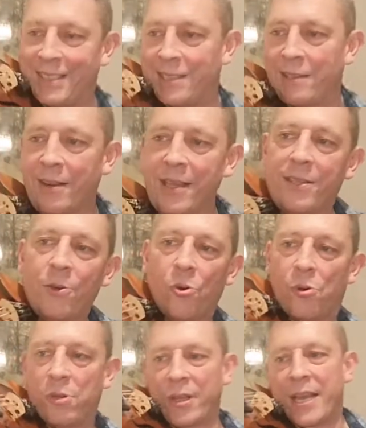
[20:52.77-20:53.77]

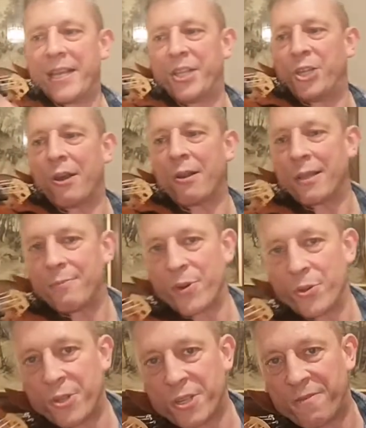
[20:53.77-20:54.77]
Righto, Lady Charlotte
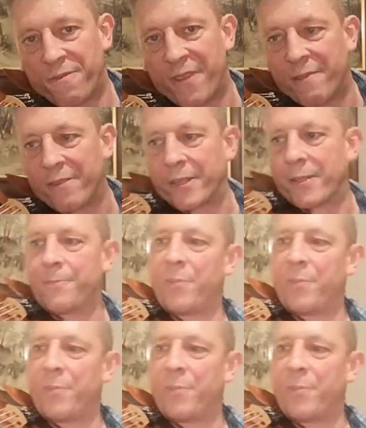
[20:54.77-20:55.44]
Bruce's Favourite